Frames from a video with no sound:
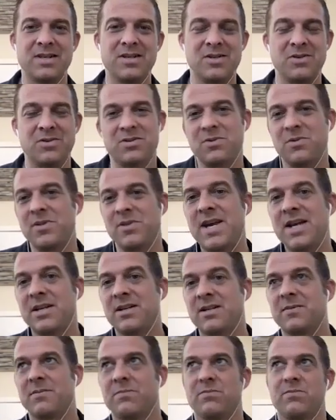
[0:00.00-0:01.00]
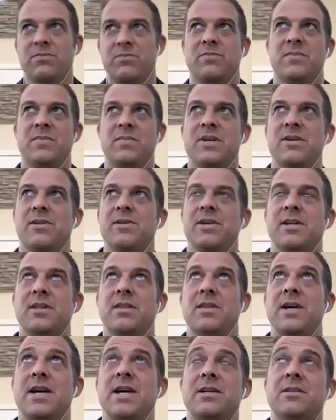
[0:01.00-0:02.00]
So that I think
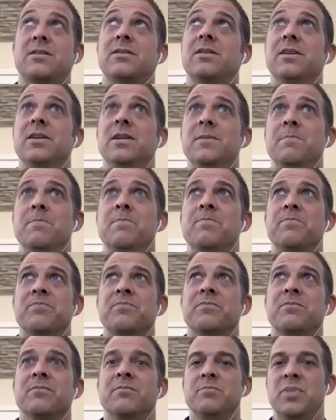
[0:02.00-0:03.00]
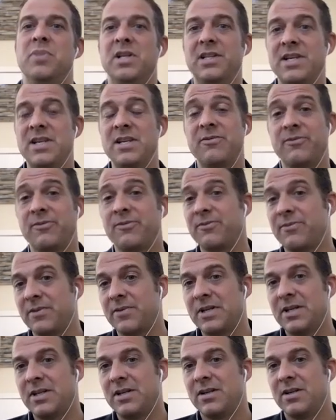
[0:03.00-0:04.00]
that belief
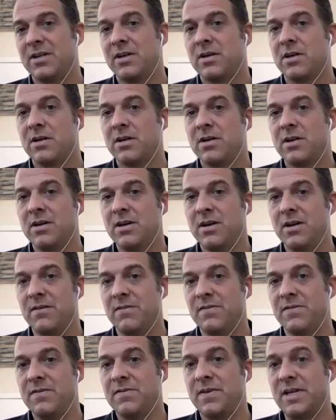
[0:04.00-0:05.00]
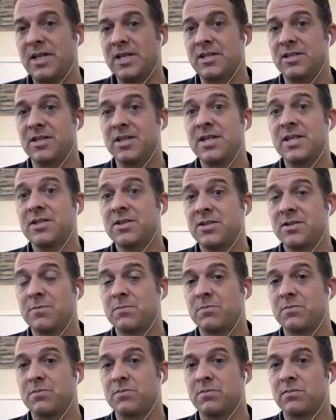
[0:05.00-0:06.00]
of if it exists,
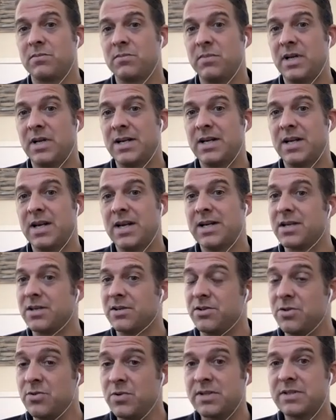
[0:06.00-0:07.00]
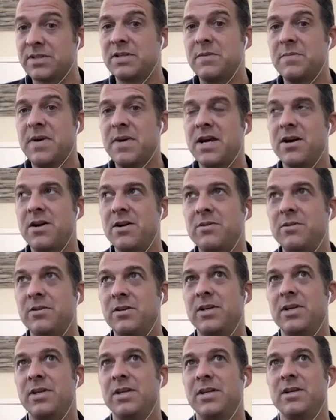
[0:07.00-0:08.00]
like I could do it somehow
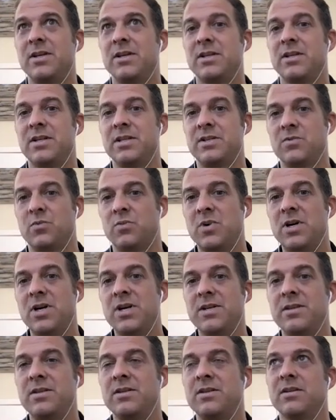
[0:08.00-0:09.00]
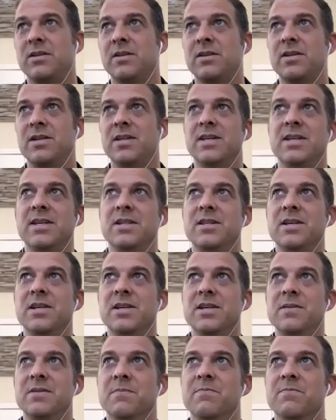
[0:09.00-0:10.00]
is one, and
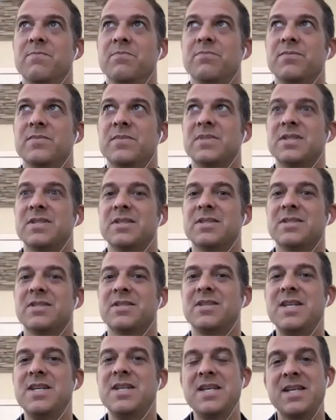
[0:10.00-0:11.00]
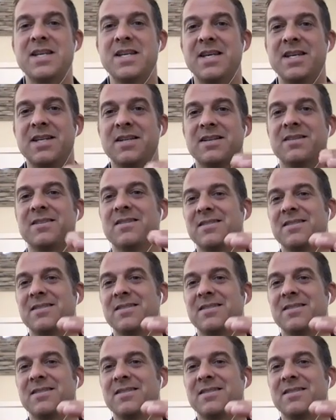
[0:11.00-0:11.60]
then seeing it,